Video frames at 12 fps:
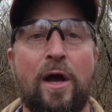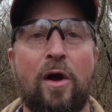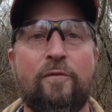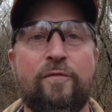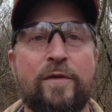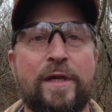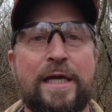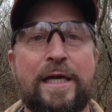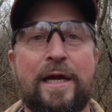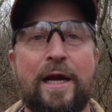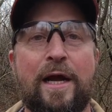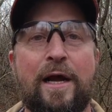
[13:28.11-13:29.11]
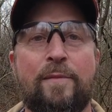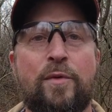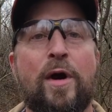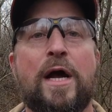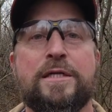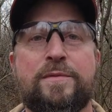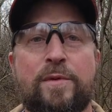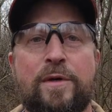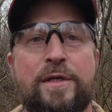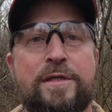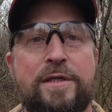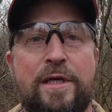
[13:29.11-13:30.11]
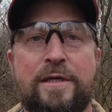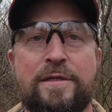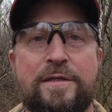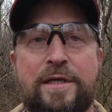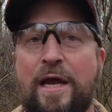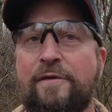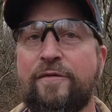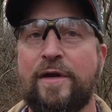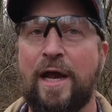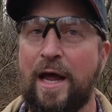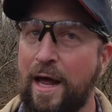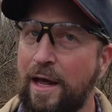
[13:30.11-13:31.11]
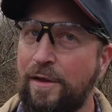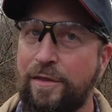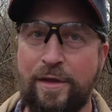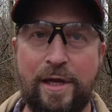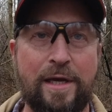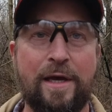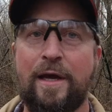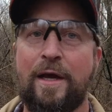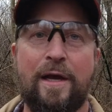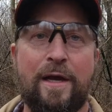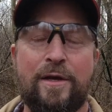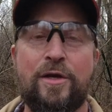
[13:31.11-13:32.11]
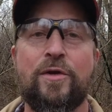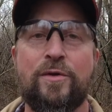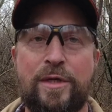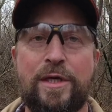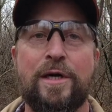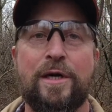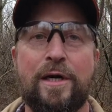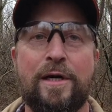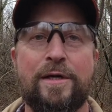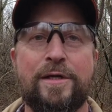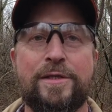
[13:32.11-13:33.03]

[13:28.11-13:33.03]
Hopefully a prosperous and safe and healthy new year.